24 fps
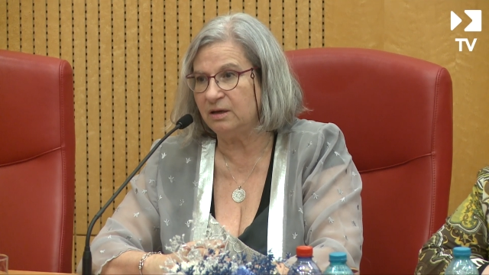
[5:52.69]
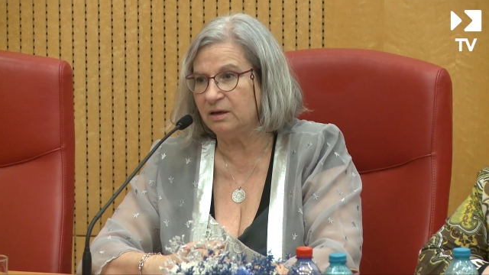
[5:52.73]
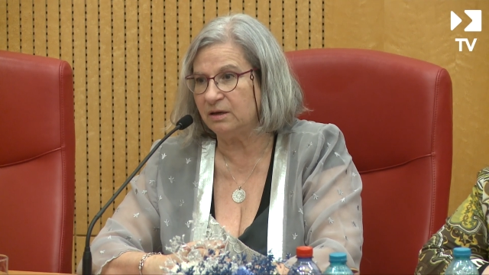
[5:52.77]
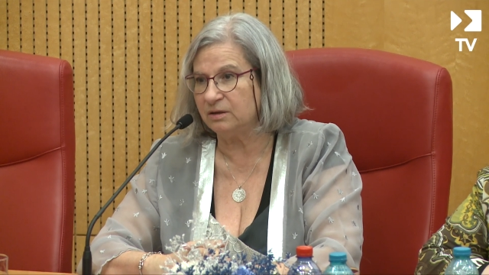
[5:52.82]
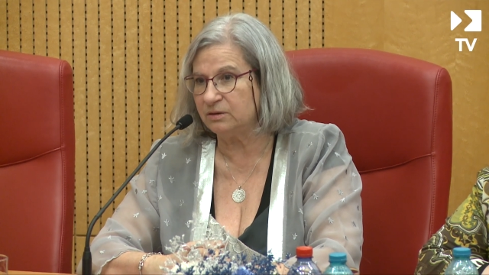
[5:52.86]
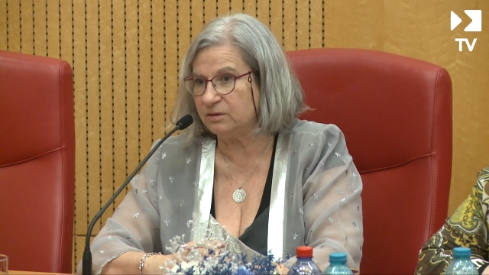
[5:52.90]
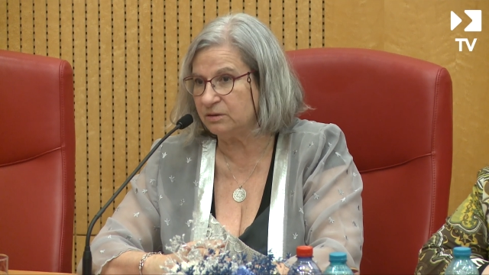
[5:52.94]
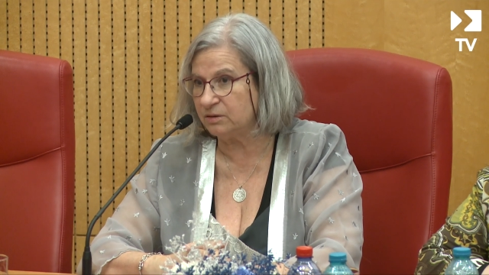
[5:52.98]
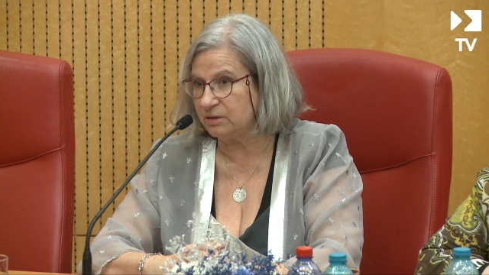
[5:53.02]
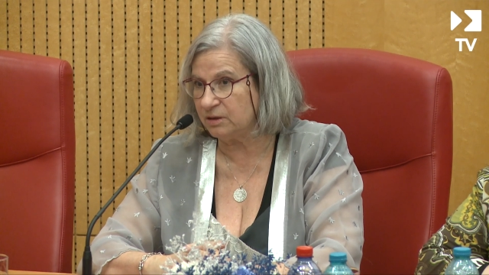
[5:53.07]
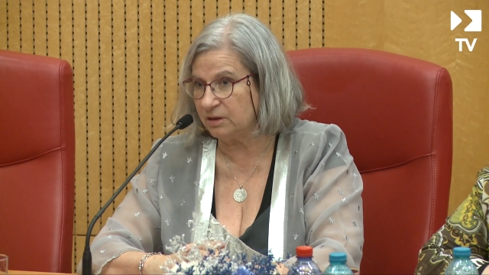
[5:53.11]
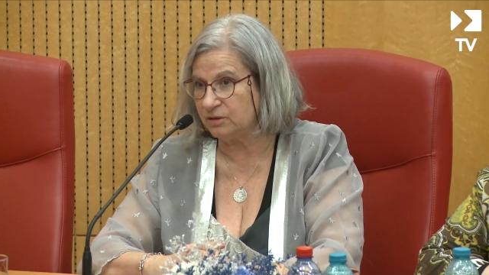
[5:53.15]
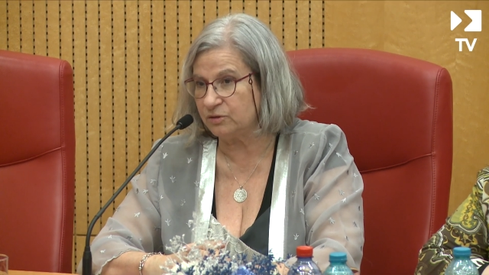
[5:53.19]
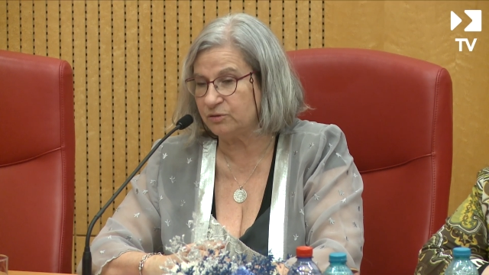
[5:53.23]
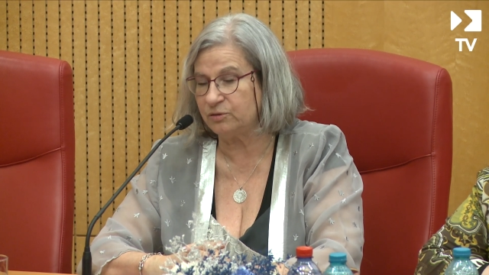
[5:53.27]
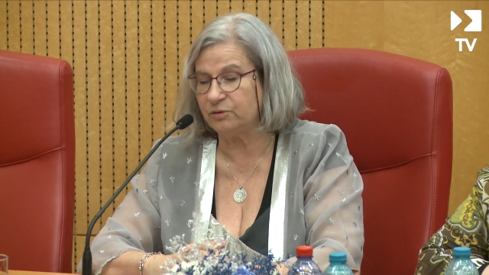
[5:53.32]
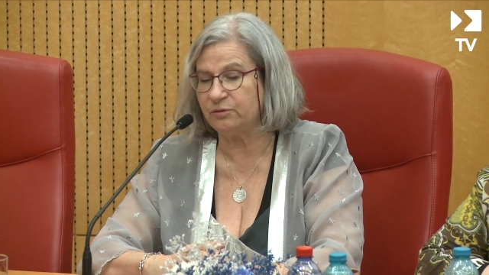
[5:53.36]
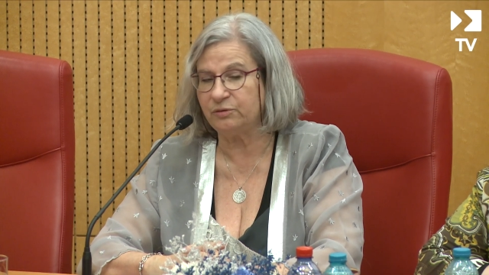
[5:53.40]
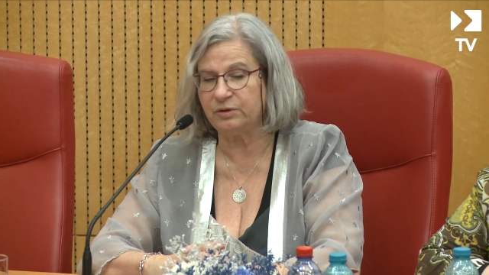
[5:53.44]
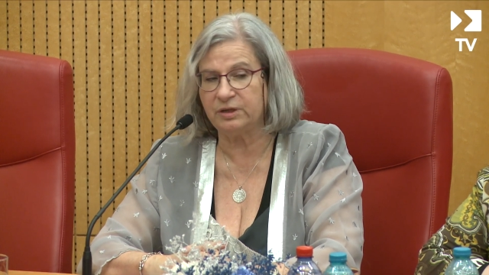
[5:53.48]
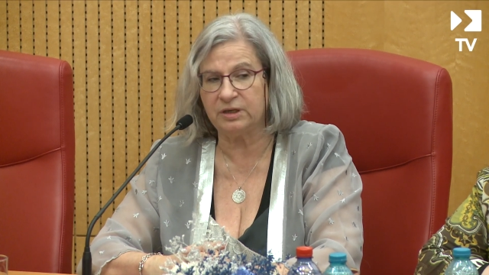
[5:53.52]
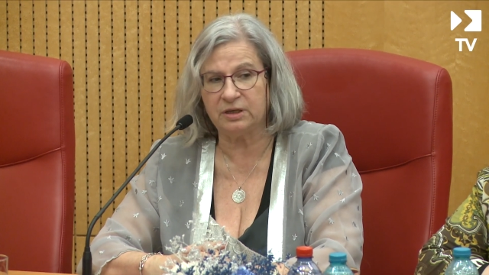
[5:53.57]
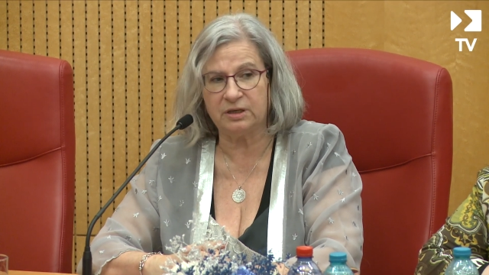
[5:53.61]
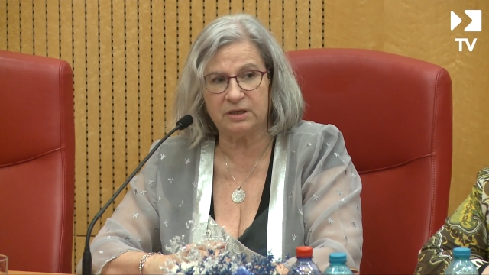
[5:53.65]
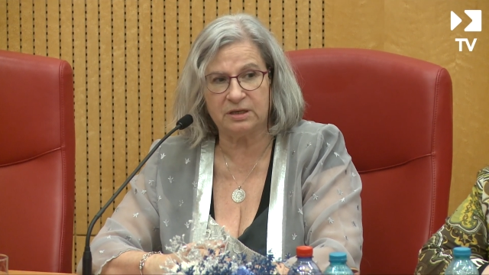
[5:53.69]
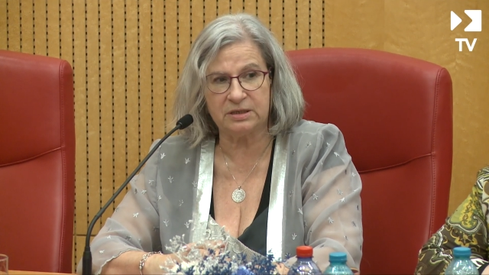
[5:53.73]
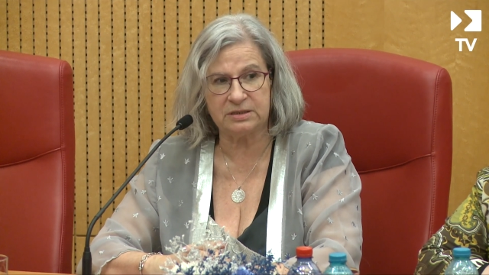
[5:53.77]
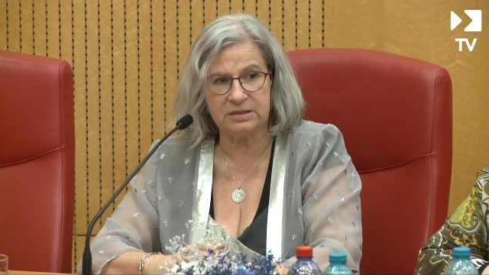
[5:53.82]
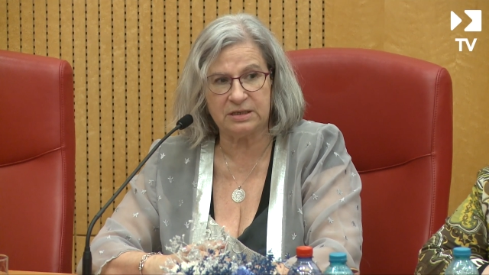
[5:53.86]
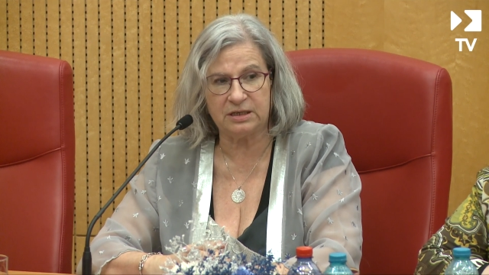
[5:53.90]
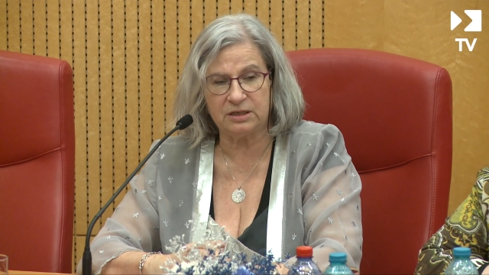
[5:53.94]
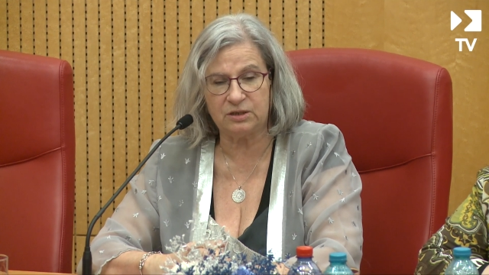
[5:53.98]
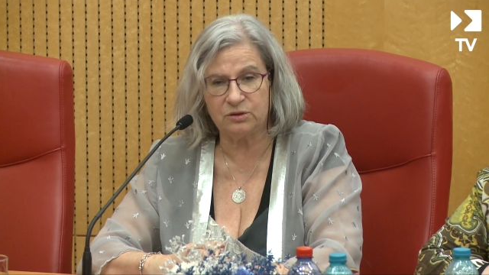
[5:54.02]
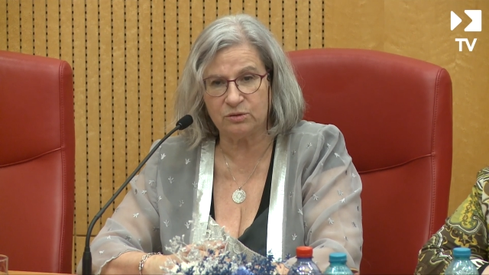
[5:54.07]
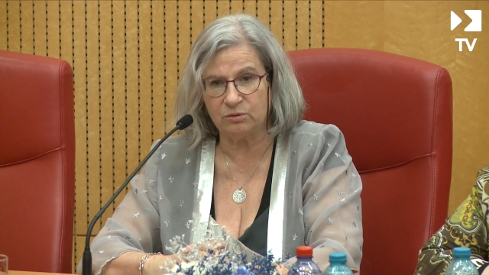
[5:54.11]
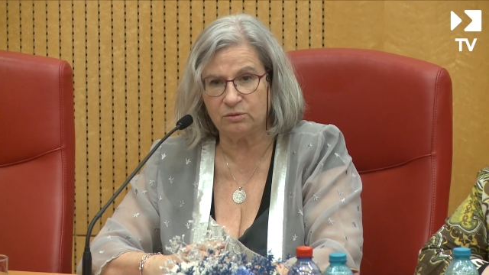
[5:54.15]
On the contrary, as
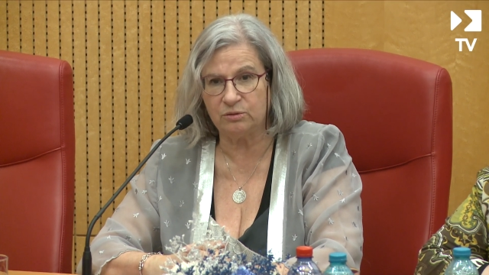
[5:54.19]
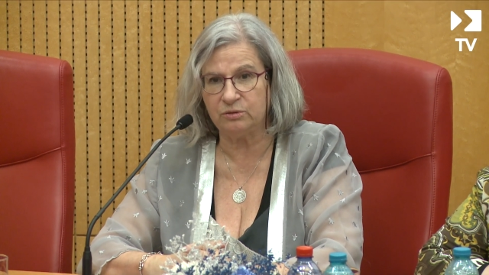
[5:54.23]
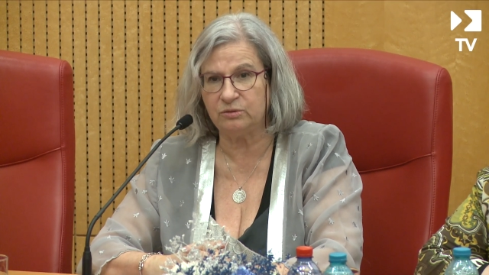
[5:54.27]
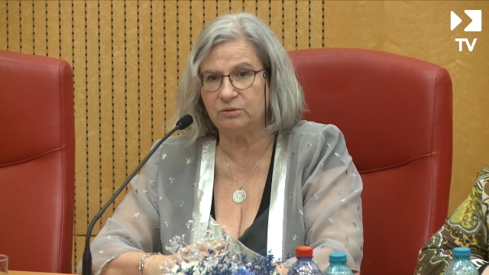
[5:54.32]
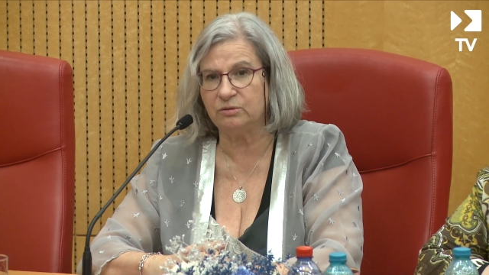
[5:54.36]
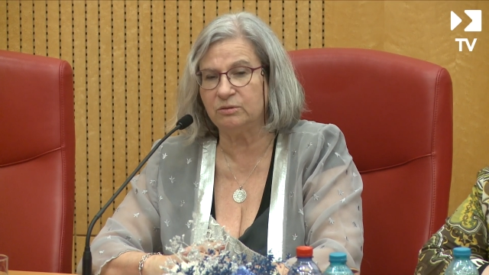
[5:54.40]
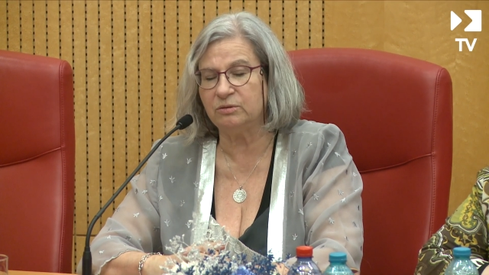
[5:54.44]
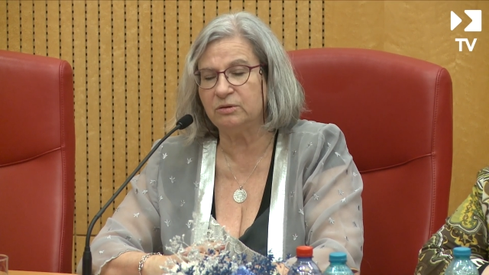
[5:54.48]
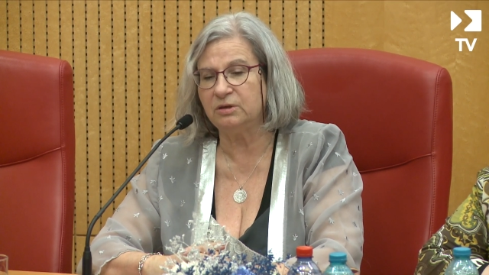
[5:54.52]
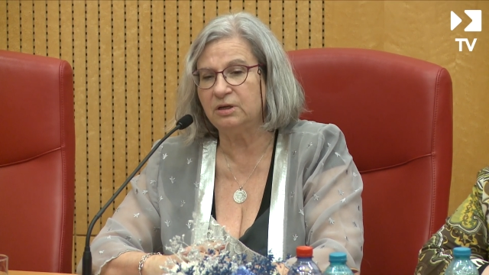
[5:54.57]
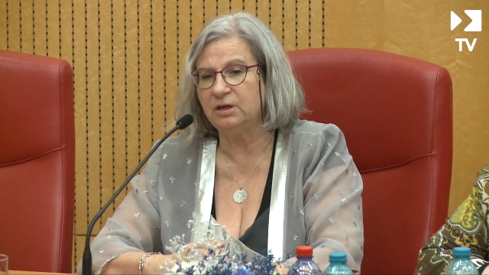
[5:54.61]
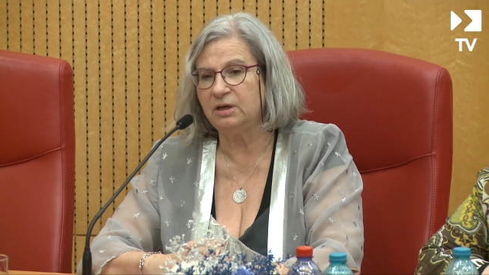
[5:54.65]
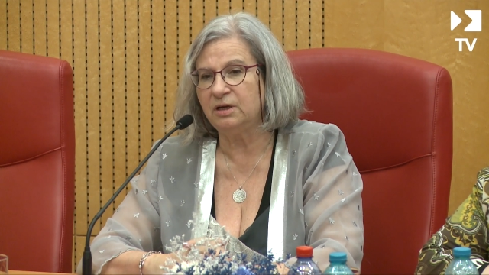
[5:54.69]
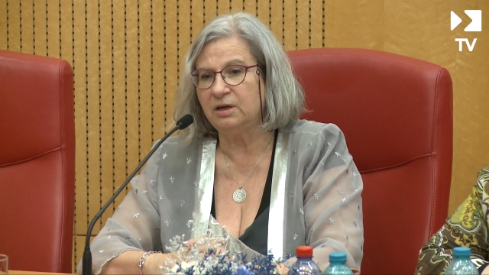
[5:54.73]
I told you,